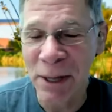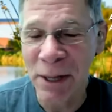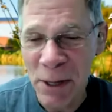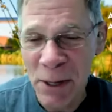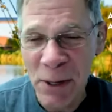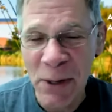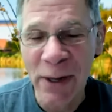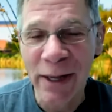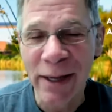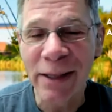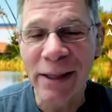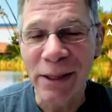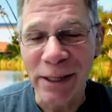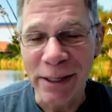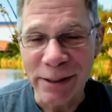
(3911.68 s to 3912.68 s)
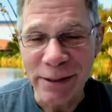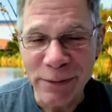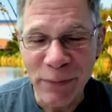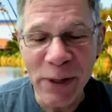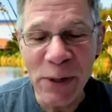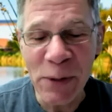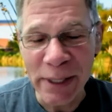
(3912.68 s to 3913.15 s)
in these
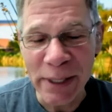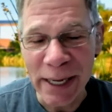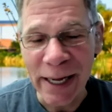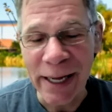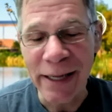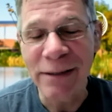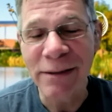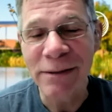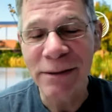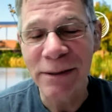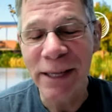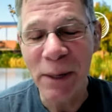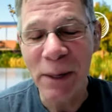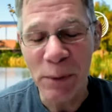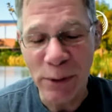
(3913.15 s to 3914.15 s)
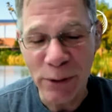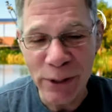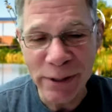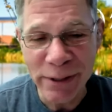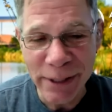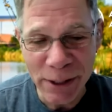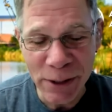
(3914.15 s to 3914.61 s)
field guides, they will
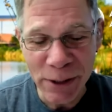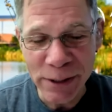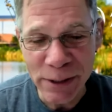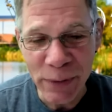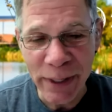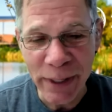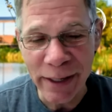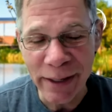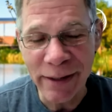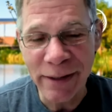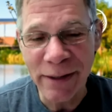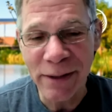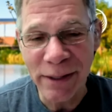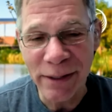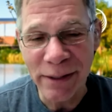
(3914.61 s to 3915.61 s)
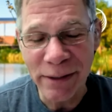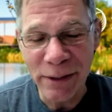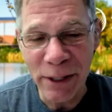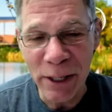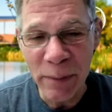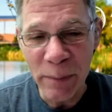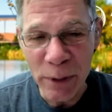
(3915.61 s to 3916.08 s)
just illustrate the,
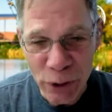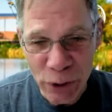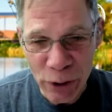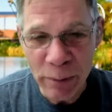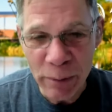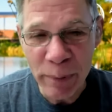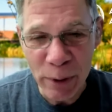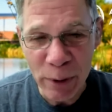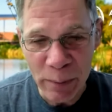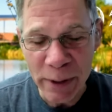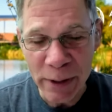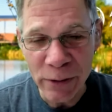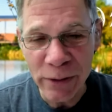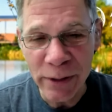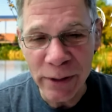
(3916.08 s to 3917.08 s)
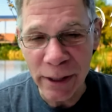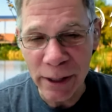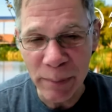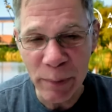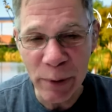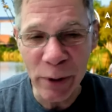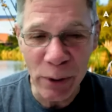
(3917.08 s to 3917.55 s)
the immature plumage that the
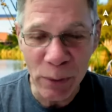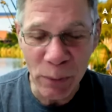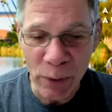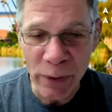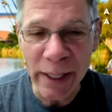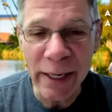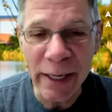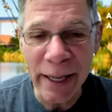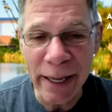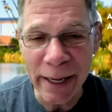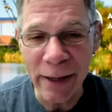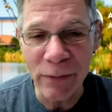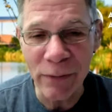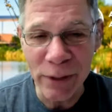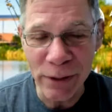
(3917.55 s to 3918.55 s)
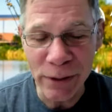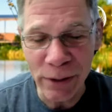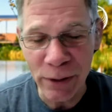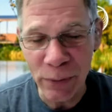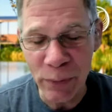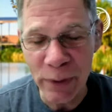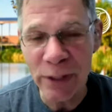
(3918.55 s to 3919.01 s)
bird will then have until
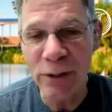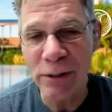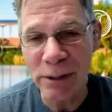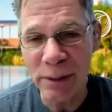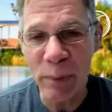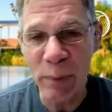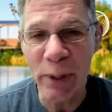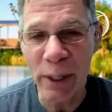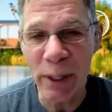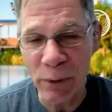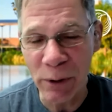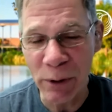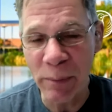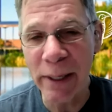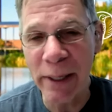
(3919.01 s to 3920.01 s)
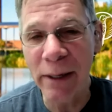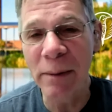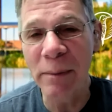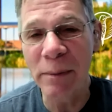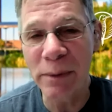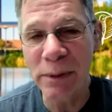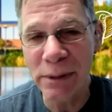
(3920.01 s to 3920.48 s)
it reaches the point where it
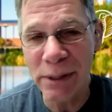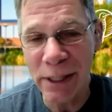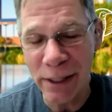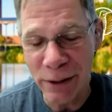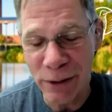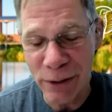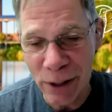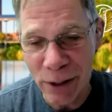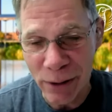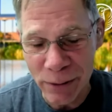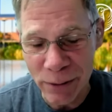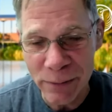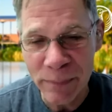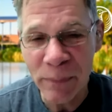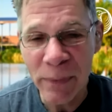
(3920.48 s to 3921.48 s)
becomes an adult.